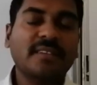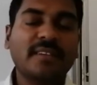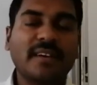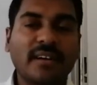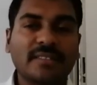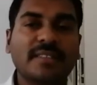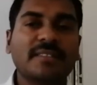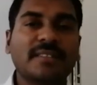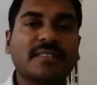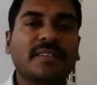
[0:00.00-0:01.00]
the
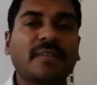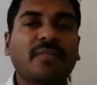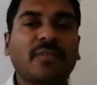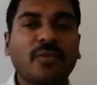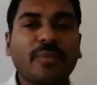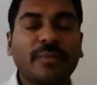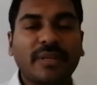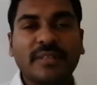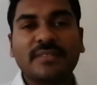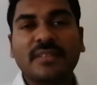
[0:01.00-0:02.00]
oxidation state of chromium
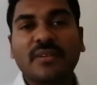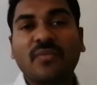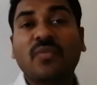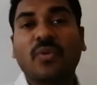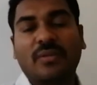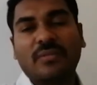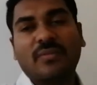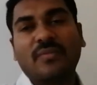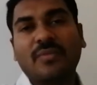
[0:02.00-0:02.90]
is 4.